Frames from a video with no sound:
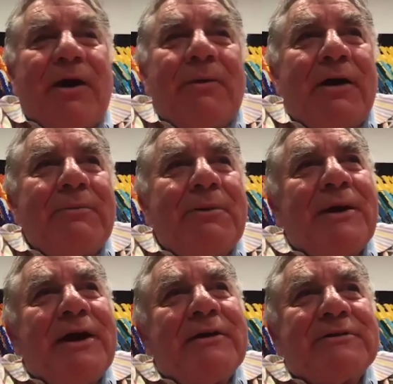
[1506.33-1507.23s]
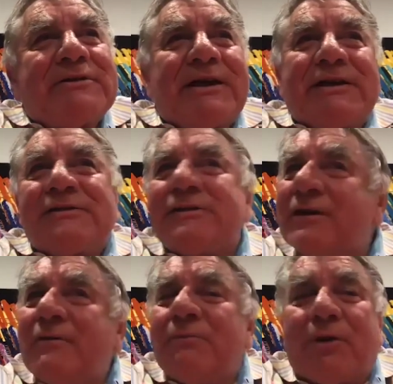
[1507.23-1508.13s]
I'm a man who says
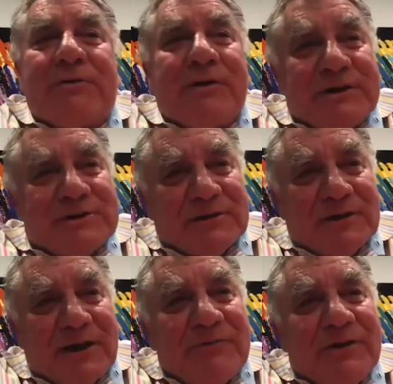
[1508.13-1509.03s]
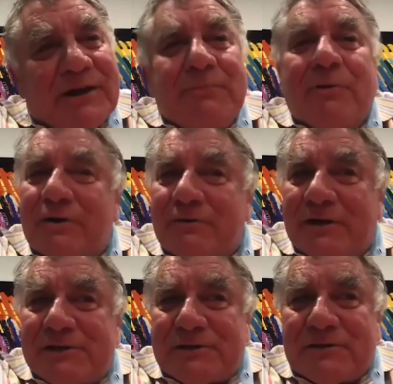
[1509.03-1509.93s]
moderation, everything in
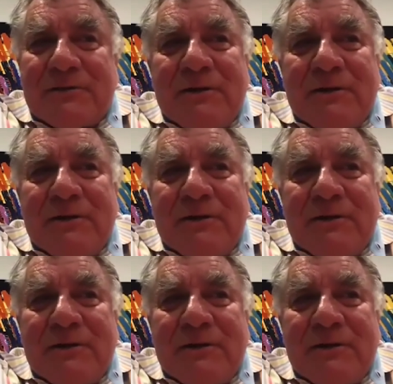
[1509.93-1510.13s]
moderation.